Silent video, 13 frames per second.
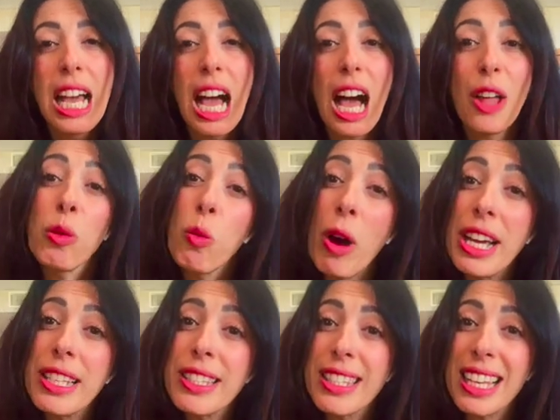
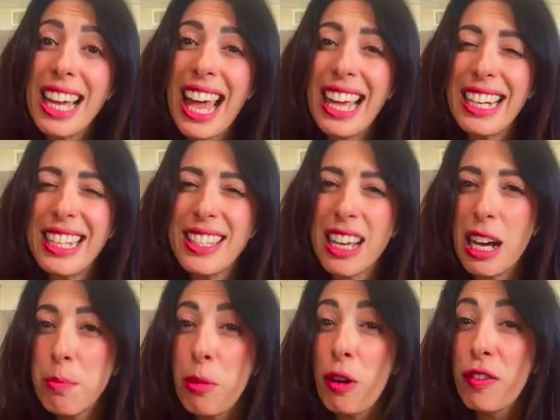Otherwise, any
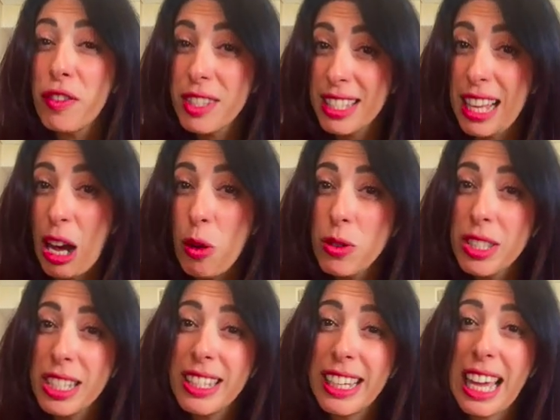type of sound
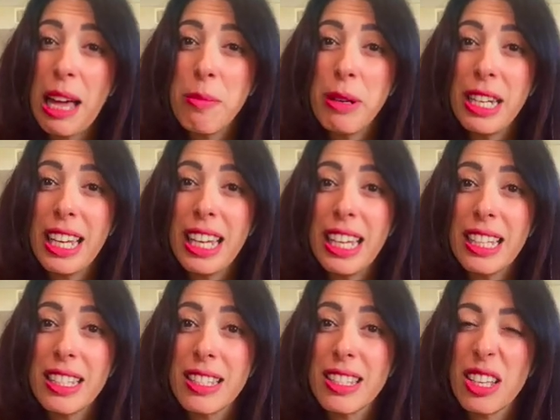in the cabin
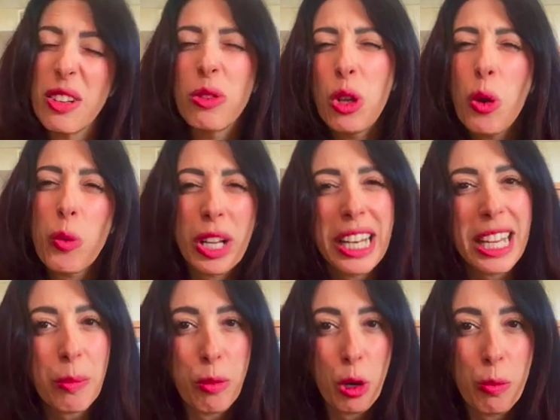is not really
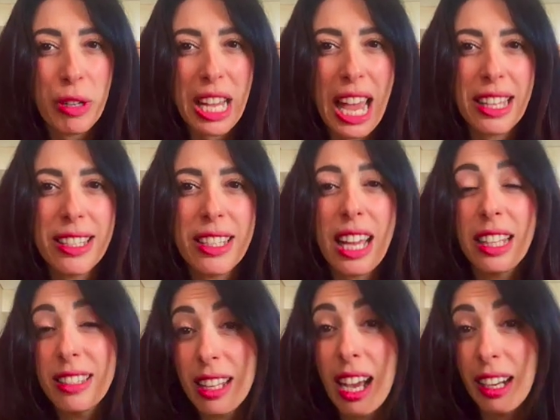appropriated
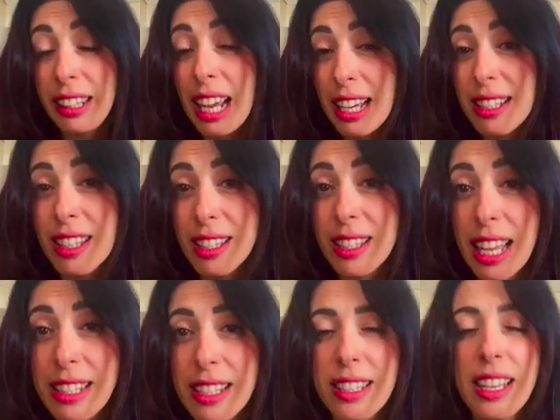unless it's
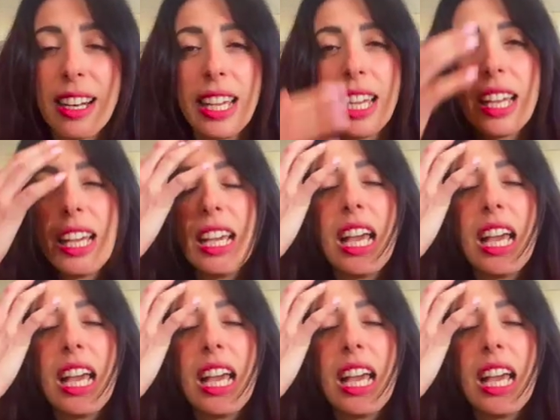necessary.